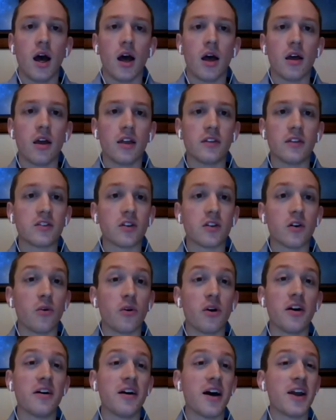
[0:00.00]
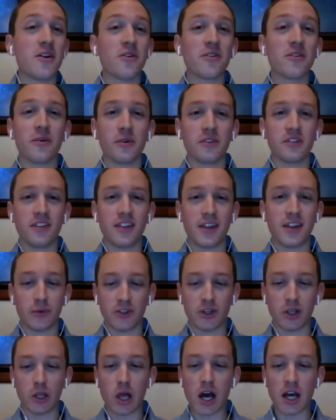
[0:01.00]
And so I know that was
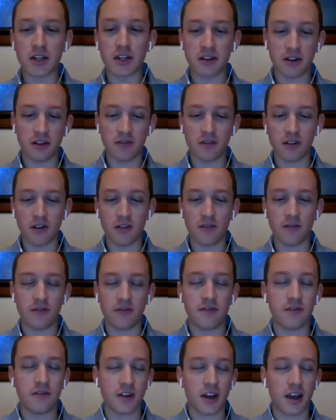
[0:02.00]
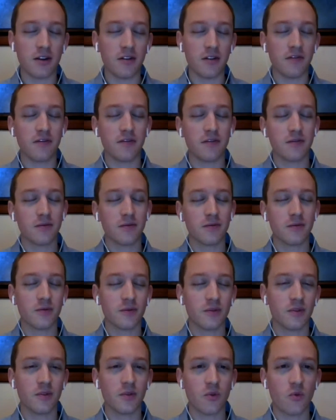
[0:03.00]
a lot of kind of
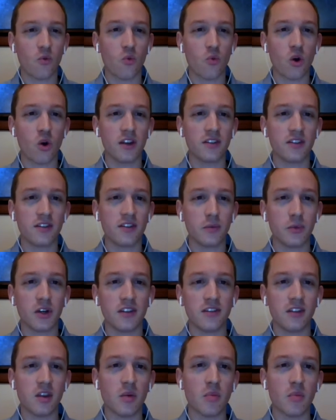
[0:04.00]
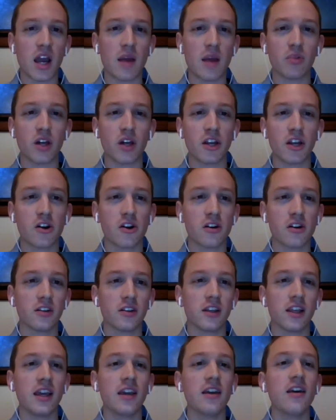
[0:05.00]
what is in the pipeline
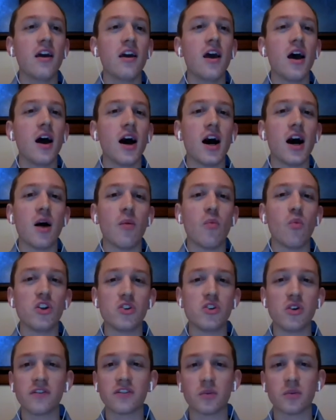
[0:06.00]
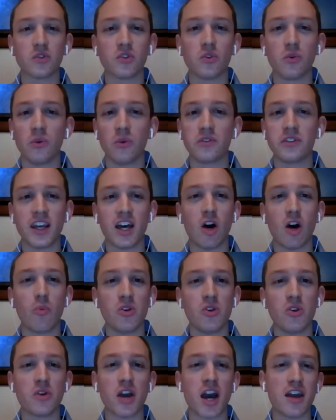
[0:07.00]
currently. We do have some tools to help
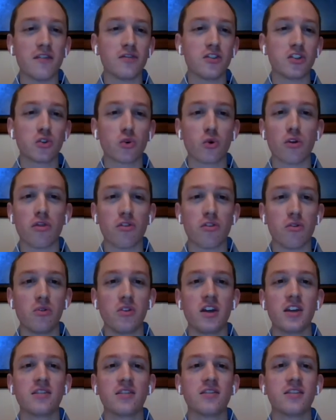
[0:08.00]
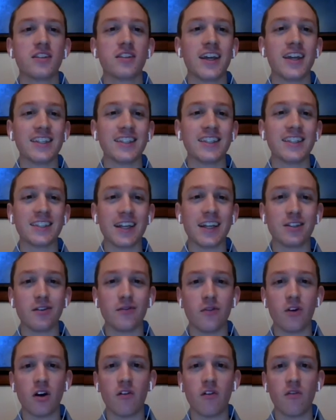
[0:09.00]
you kind of sort through this to get a sense
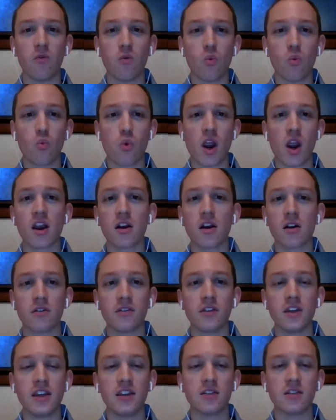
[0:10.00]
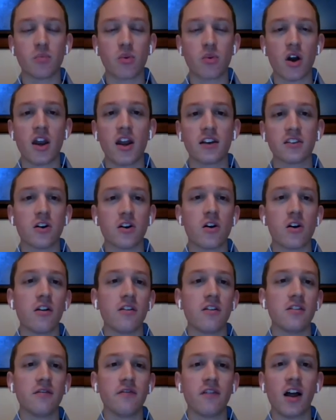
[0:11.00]
of where these products are
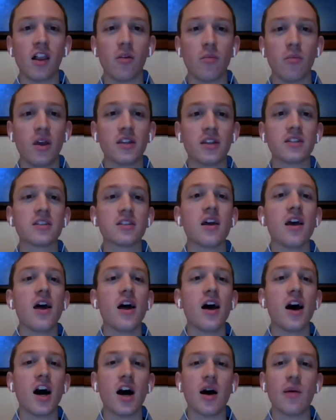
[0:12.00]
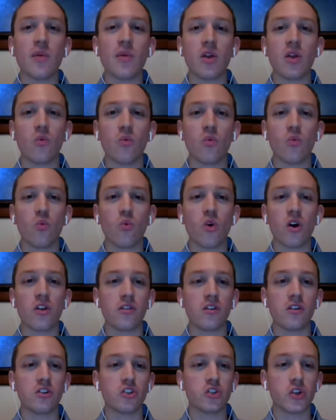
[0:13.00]
in development, and
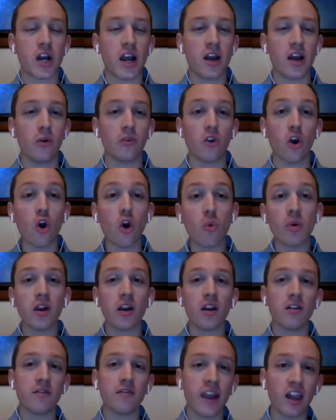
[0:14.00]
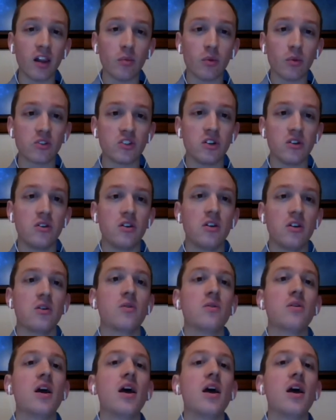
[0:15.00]
whether there's trials open and available to you.